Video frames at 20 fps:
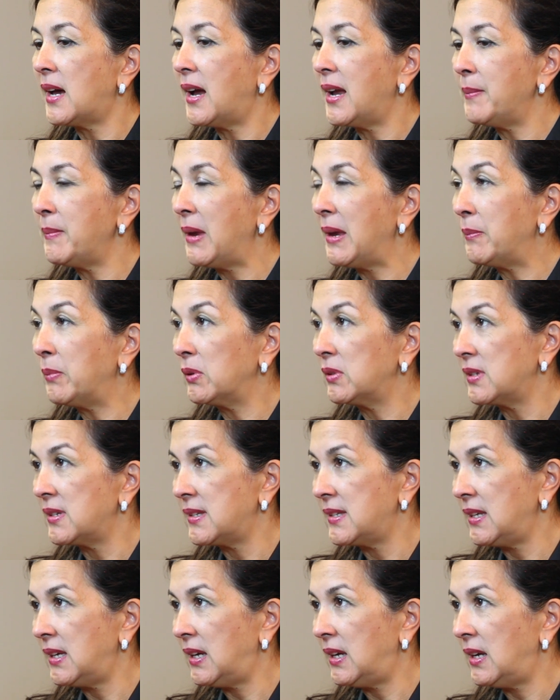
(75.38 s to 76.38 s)
I'm able to
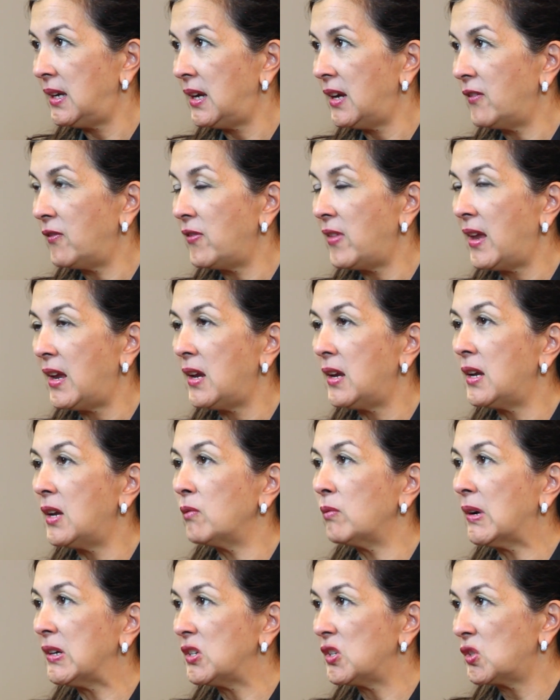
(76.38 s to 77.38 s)
see if they
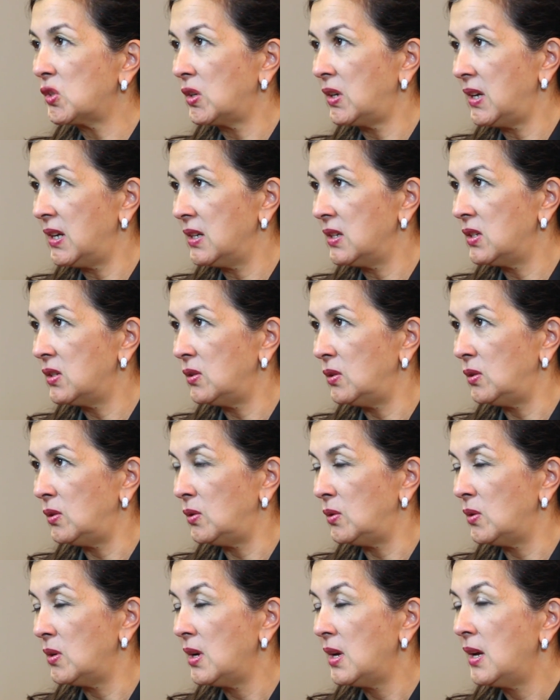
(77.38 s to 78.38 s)
get registered
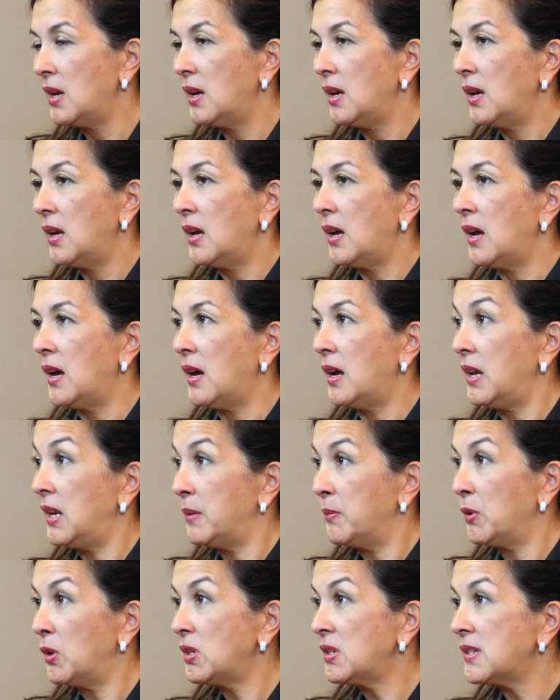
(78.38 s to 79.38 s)
into an
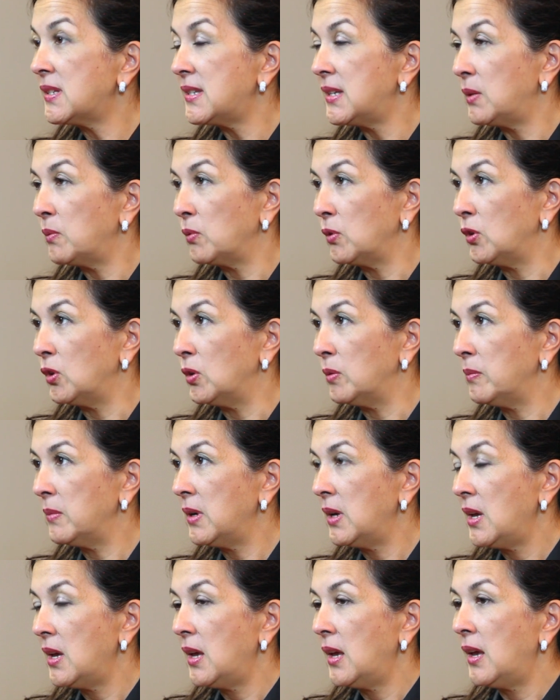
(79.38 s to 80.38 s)
emergency
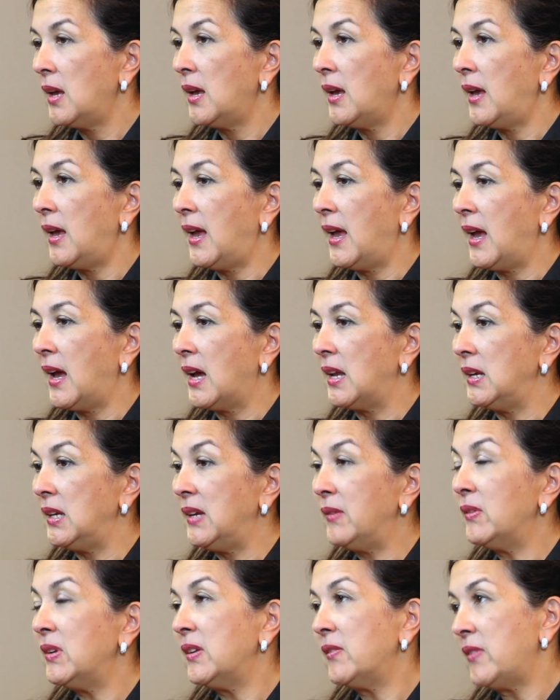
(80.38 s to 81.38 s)
room and
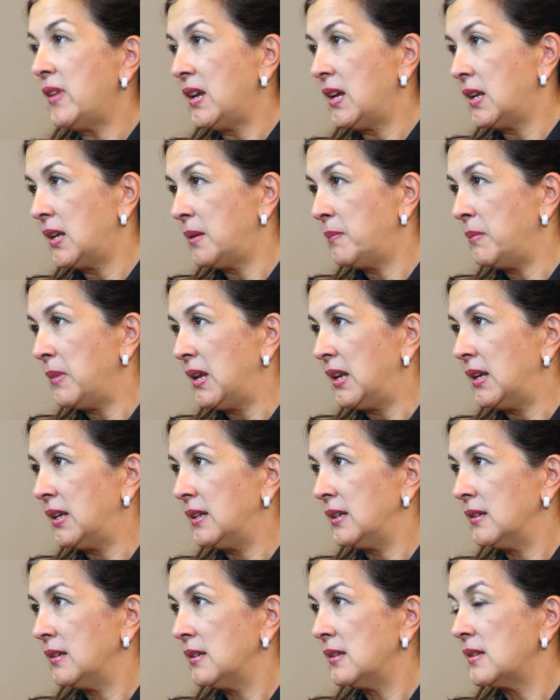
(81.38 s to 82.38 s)
even if they get
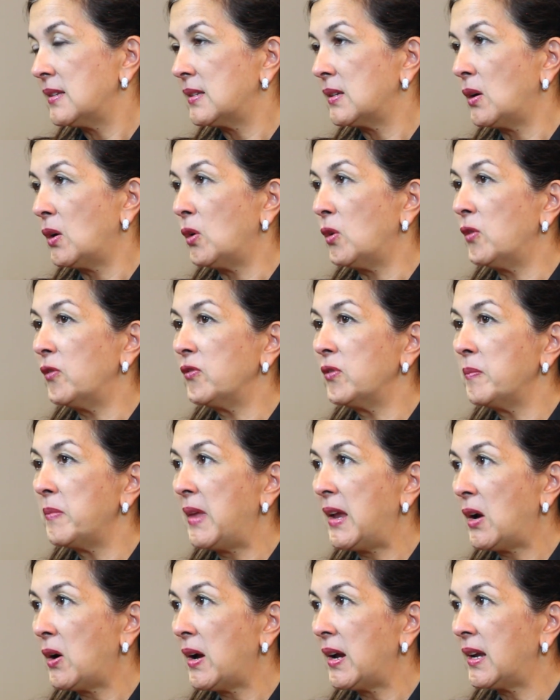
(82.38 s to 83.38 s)
admitted. So from
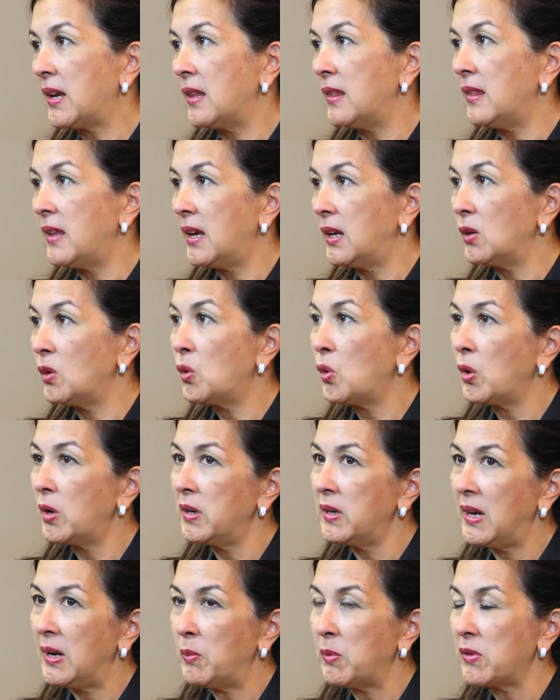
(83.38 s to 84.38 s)
there I can then
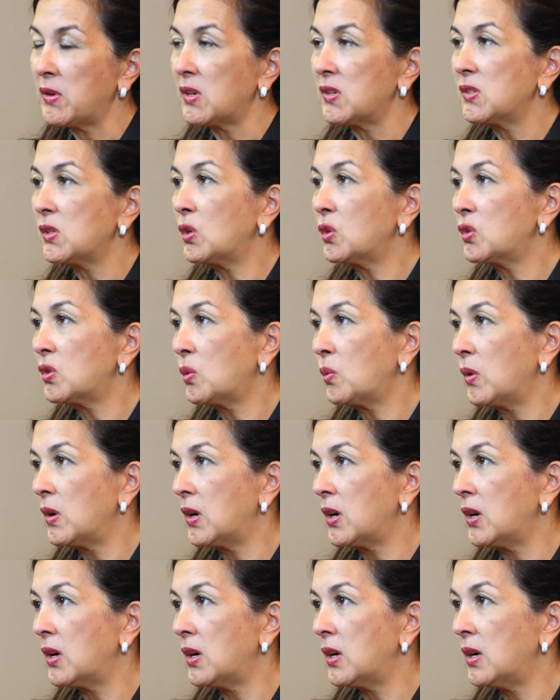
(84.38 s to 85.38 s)
coordinate with our social
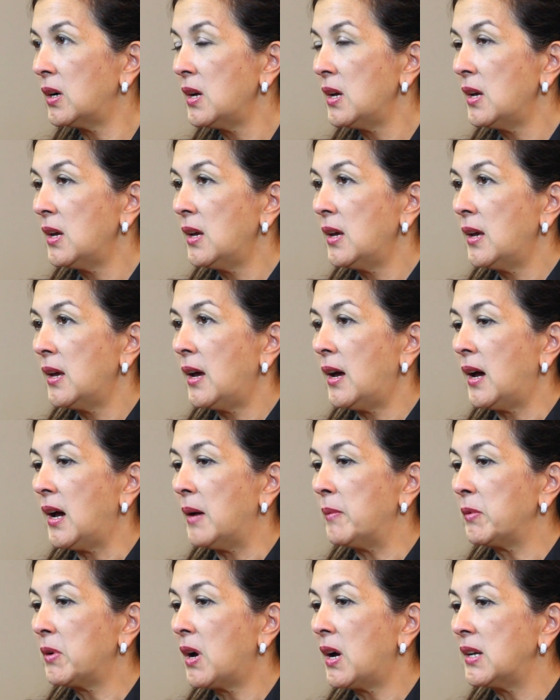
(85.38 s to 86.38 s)
worker,
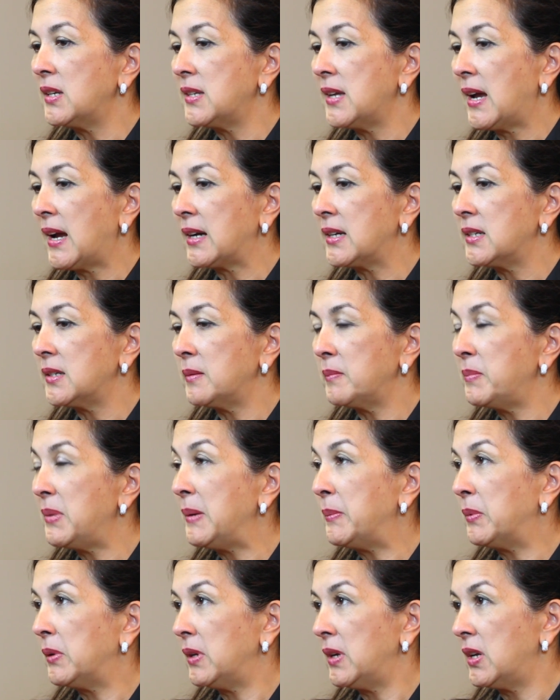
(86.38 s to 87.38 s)
contact
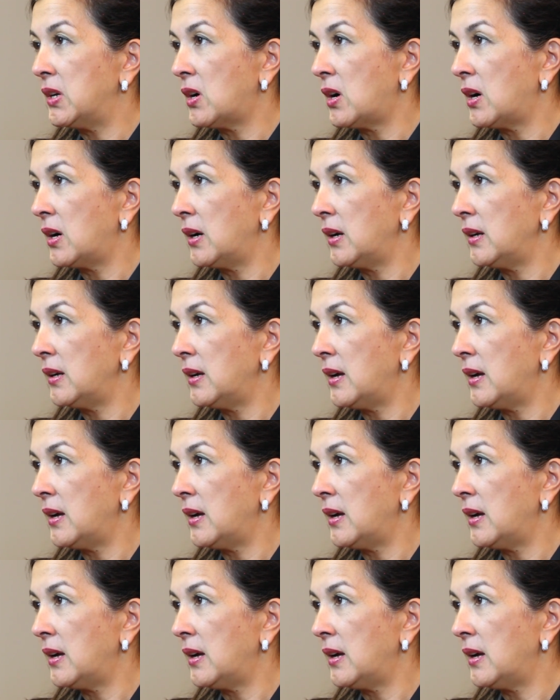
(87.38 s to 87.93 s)
people in our